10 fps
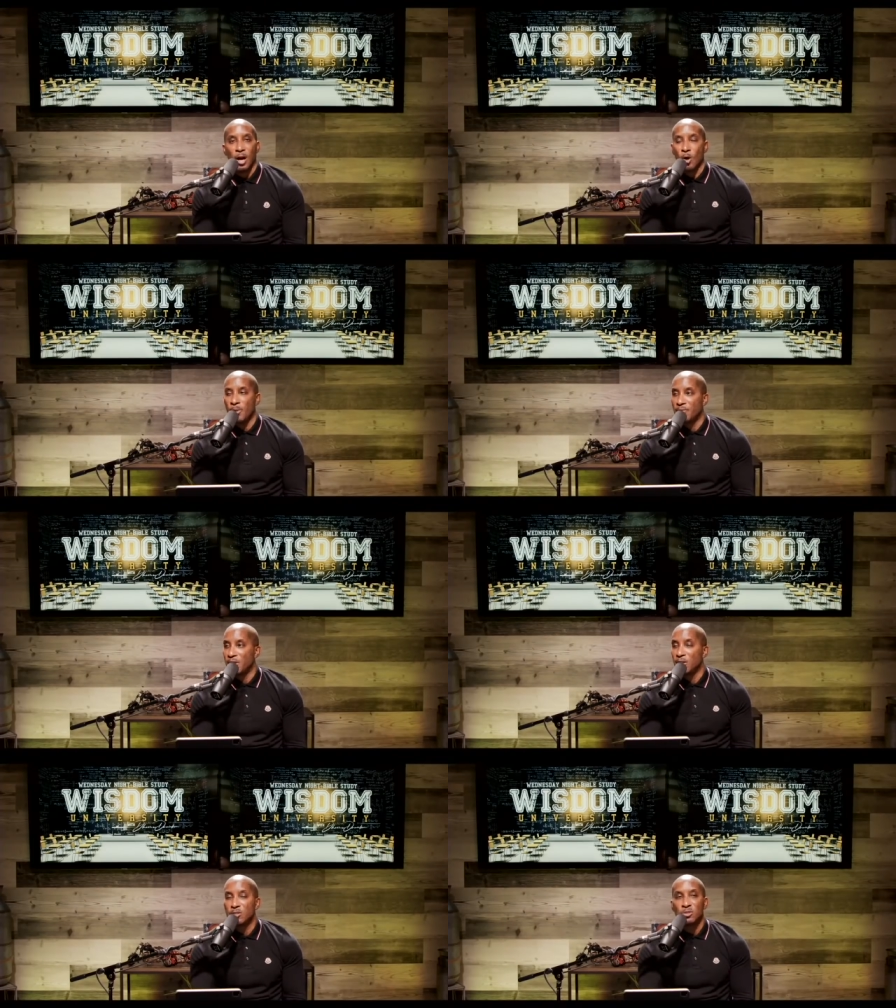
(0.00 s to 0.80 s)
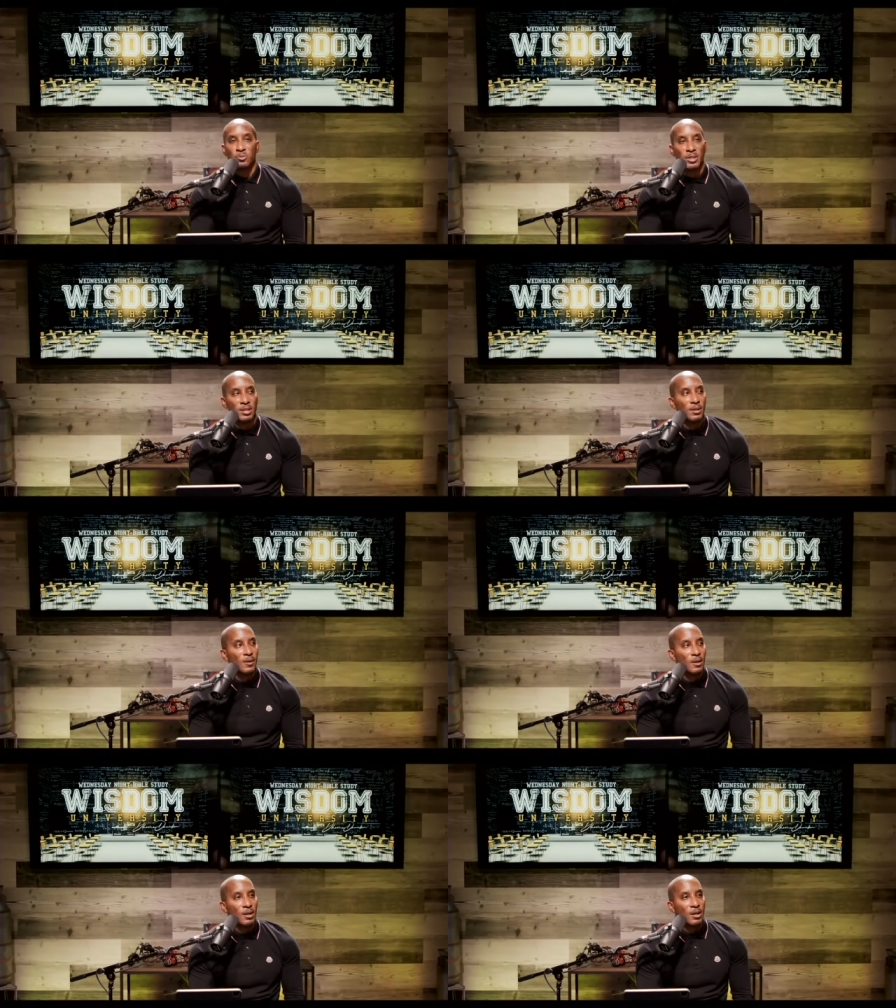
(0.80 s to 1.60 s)
I hope everything is sweet.
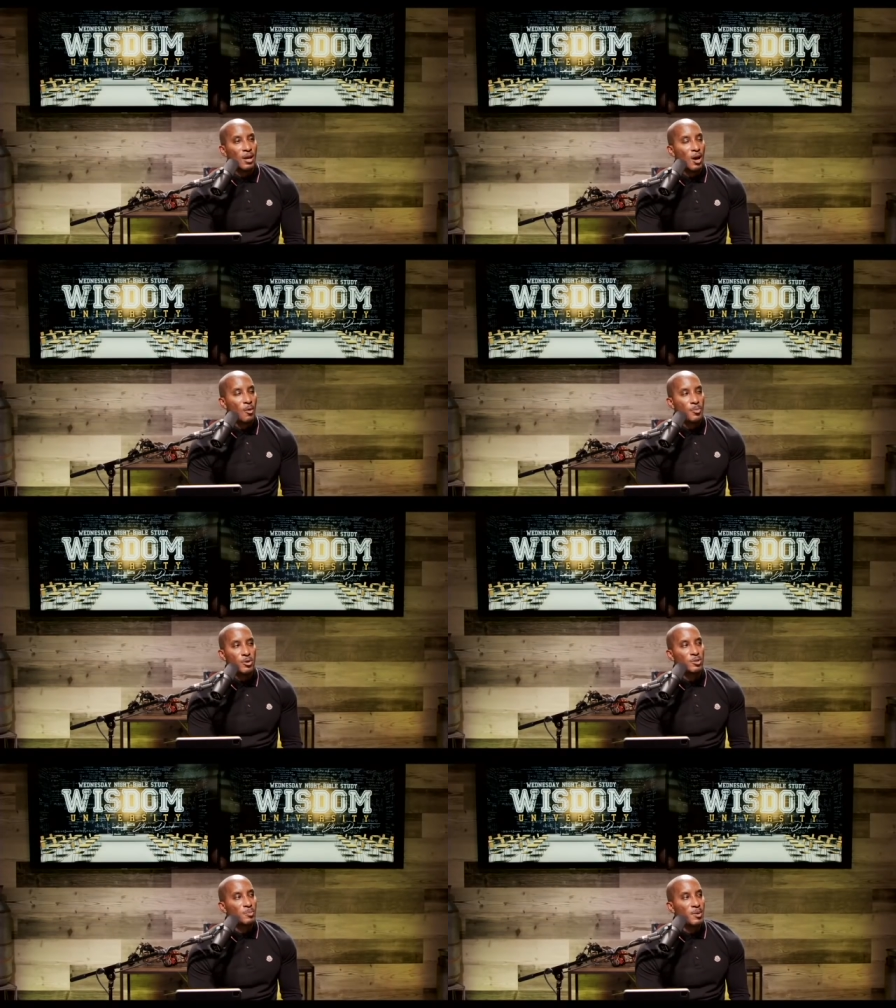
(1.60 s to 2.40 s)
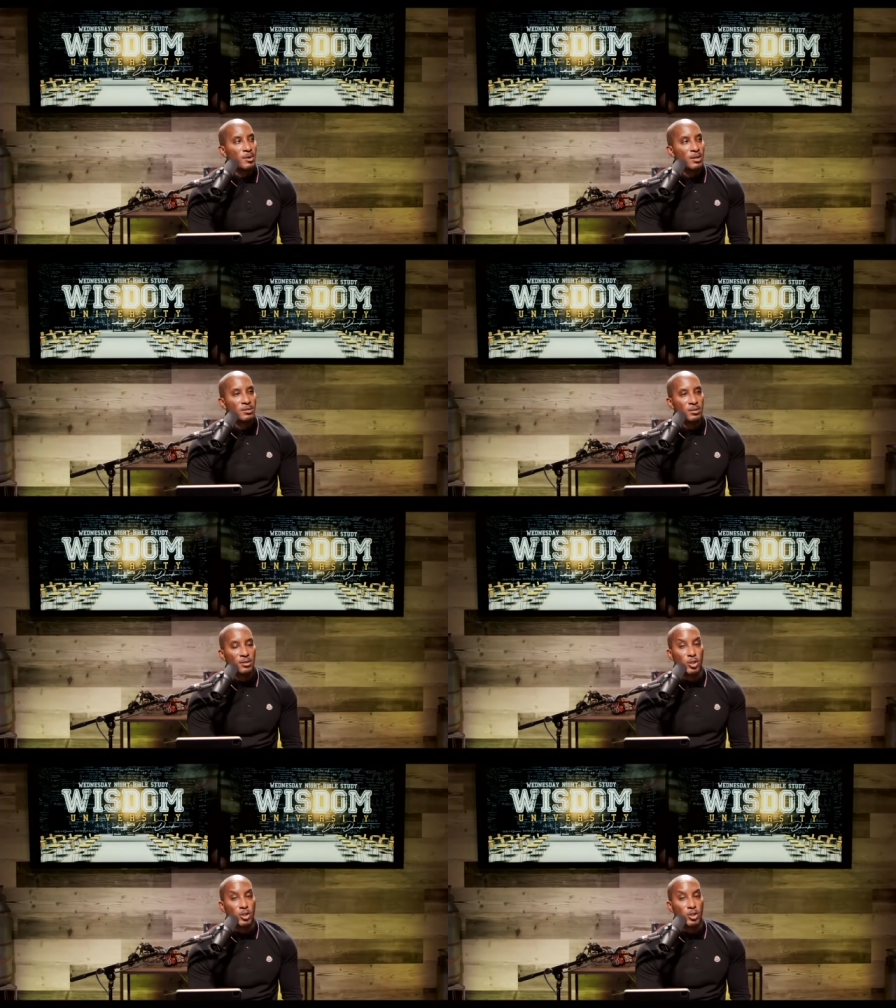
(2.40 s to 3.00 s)
I hope you experience